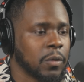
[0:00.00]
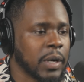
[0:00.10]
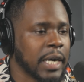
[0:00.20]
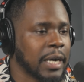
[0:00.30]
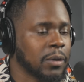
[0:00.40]

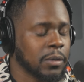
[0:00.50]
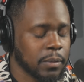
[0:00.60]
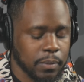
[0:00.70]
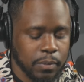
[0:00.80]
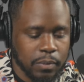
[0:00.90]
Wow.
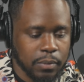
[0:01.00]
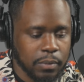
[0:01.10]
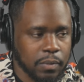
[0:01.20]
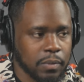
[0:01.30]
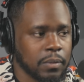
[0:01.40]

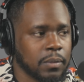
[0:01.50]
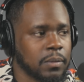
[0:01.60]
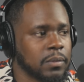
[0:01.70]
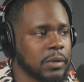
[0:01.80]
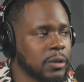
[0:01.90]

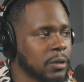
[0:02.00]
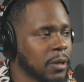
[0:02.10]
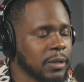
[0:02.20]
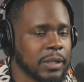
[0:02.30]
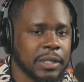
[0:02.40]
You
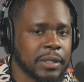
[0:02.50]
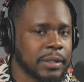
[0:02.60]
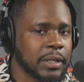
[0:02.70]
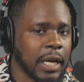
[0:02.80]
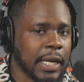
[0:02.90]
start there,
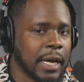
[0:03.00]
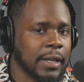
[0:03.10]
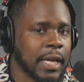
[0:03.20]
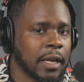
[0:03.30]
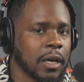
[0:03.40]
and, and now
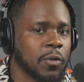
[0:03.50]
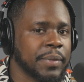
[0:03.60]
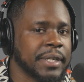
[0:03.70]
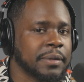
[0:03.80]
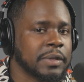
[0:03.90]
letting go
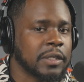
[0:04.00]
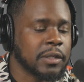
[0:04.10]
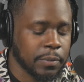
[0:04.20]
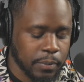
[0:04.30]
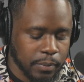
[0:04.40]
becomes easy.